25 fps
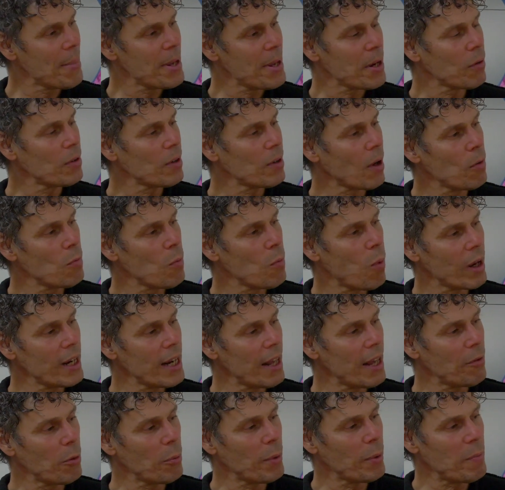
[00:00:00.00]
I mean, yeah. on, on one
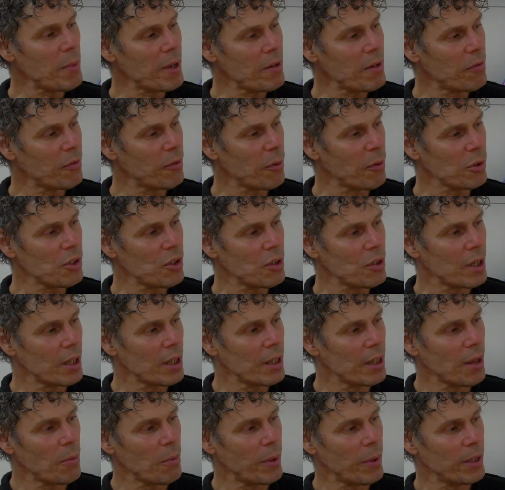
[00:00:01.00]
level, we've been fortunate
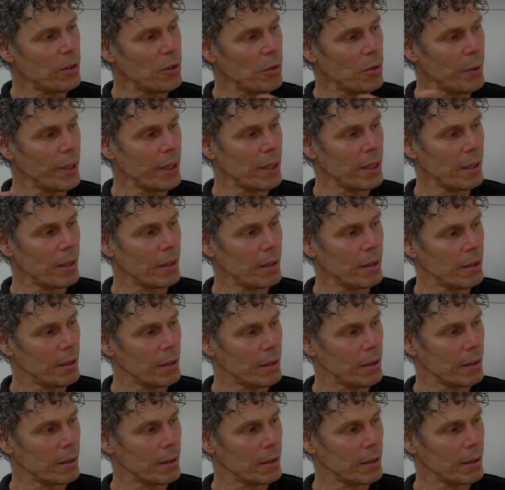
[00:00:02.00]
in that we're doing.